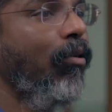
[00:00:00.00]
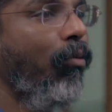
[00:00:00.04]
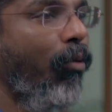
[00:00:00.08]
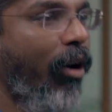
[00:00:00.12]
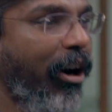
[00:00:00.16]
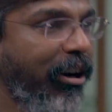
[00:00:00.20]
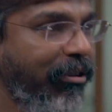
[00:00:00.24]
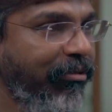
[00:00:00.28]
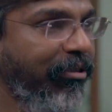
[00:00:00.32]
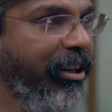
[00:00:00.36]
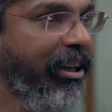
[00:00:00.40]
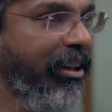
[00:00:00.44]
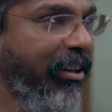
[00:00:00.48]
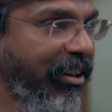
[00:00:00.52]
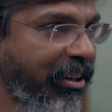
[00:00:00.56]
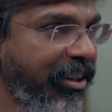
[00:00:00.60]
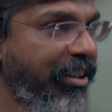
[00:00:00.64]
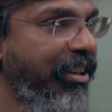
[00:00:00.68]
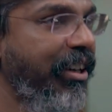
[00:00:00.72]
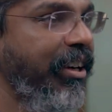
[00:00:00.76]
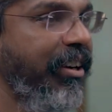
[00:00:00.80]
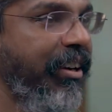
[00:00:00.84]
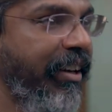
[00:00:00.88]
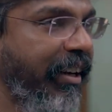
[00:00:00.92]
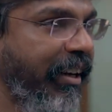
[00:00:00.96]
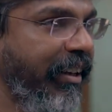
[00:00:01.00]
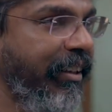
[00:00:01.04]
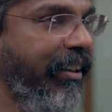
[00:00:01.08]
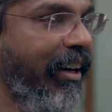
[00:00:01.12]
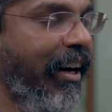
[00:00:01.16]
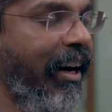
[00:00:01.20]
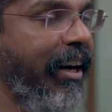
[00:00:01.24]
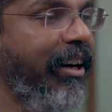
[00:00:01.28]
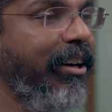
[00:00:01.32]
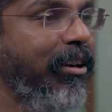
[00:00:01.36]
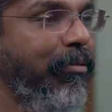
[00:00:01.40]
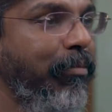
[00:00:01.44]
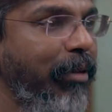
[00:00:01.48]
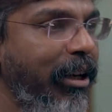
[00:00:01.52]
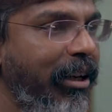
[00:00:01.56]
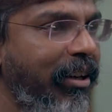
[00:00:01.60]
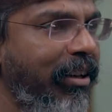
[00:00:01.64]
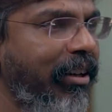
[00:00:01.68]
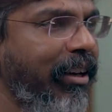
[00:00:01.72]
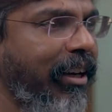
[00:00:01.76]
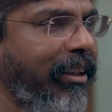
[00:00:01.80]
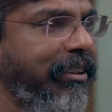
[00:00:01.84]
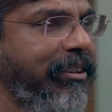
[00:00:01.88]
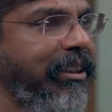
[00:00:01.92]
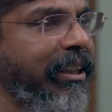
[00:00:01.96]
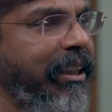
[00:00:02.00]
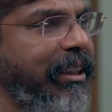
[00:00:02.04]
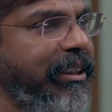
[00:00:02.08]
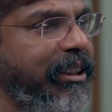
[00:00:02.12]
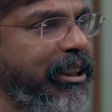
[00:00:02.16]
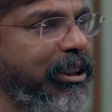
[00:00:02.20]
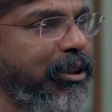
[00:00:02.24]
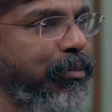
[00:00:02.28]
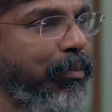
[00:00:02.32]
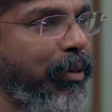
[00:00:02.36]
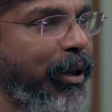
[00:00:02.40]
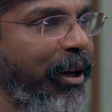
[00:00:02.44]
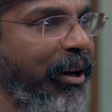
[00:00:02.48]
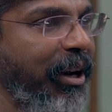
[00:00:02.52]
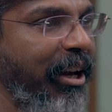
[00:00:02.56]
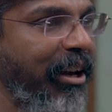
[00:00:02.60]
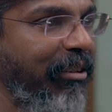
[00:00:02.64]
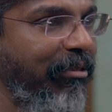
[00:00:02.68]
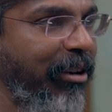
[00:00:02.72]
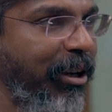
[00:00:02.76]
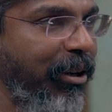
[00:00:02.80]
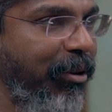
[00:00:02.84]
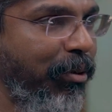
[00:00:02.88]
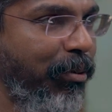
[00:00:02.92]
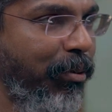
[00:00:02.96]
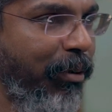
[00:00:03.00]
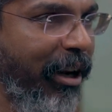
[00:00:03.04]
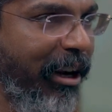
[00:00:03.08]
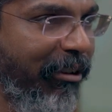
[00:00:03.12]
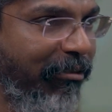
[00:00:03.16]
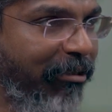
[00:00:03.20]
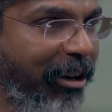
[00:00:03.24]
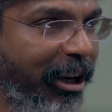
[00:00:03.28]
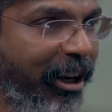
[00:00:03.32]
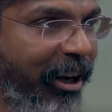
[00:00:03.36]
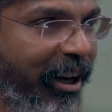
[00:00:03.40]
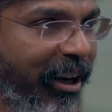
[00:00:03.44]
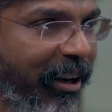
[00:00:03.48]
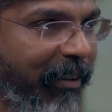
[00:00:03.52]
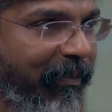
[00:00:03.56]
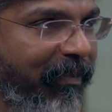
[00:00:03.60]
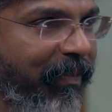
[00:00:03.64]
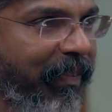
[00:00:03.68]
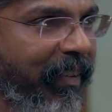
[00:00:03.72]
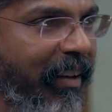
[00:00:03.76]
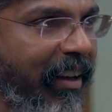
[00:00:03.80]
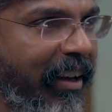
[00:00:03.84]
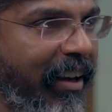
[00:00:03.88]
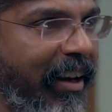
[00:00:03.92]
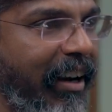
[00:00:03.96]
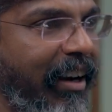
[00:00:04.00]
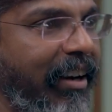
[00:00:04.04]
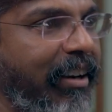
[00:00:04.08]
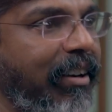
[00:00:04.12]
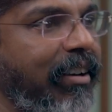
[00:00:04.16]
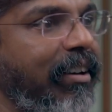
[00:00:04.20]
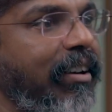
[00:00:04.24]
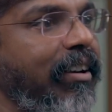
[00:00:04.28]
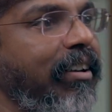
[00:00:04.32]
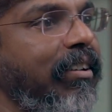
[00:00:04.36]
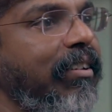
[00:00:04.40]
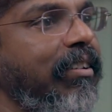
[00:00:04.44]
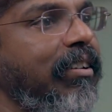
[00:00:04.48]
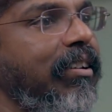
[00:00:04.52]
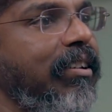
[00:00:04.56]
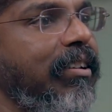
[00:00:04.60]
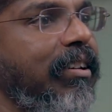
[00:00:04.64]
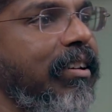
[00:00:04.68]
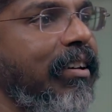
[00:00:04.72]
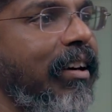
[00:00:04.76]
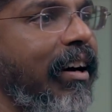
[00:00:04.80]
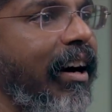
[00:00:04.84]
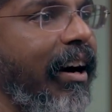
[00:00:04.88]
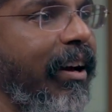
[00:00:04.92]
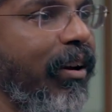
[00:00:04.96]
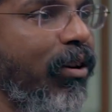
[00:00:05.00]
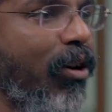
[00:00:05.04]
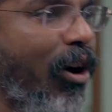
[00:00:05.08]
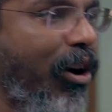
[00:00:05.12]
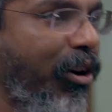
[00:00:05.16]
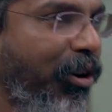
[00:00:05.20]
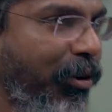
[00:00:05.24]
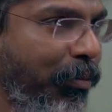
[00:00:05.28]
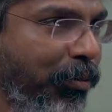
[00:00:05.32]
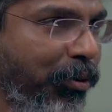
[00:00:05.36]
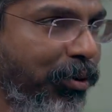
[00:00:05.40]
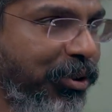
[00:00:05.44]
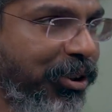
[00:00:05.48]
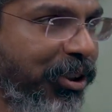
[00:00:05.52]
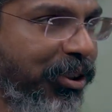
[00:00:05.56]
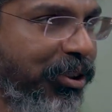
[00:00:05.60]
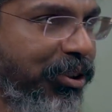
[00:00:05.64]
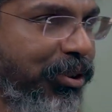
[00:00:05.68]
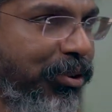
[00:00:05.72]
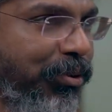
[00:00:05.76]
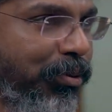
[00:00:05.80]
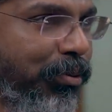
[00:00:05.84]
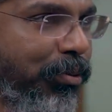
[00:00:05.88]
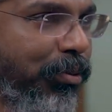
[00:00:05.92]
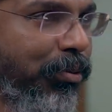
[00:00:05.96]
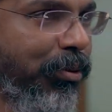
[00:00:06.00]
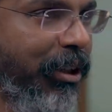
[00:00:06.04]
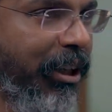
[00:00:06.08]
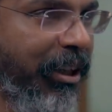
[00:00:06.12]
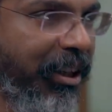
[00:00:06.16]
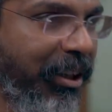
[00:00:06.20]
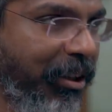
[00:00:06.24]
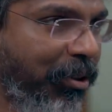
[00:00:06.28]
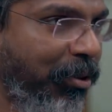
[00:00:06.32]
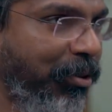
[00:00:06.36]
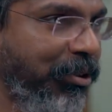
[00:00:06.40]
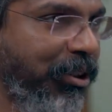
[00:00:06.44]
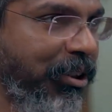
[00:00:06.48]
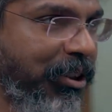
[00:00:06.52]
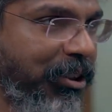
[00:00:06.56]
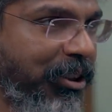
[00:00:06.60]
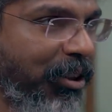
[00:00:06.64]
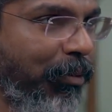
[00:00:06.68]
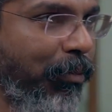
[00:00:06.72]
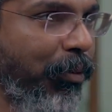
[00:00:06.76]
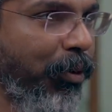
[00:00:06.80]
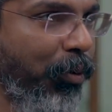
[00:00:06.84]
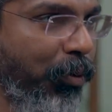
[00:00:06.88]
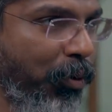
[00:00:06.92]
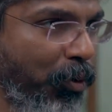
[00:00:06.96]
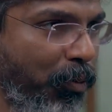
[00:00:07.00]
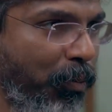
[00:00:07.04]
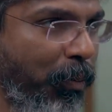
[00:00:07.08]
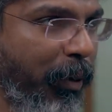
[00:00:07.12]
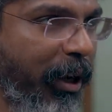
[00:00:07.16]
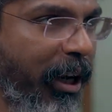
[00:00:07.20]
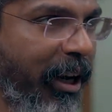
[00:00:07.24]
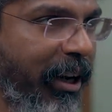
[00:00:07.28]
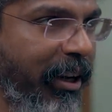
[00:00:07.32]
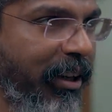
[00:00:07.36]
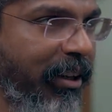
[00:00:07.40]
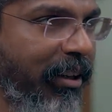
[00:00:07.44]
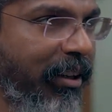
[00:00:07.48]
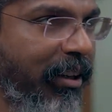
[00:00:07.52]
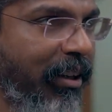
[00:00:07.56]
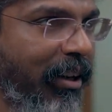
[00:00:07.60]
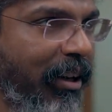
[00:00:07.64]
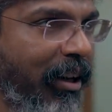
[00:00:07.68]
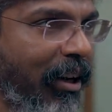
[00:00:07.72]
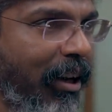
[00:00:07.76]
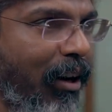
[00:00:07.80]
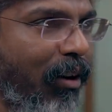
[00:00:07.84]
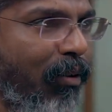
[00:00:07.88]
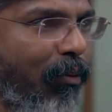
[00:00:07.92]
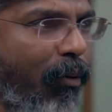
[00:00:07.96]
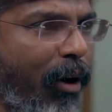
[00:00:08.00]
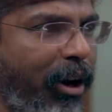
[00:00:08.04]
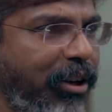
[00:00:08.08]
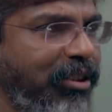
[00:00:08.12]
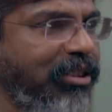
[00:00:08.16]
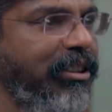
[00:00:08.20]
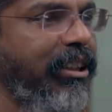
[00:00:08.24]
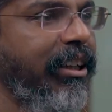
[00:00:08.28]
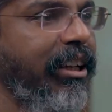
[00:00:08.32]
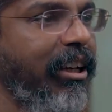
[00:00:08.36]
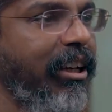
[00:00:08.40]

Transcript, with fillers: What we did in India, the 100 million transactions per day we do every day, and our contributions to the ecosystem to UPI, what is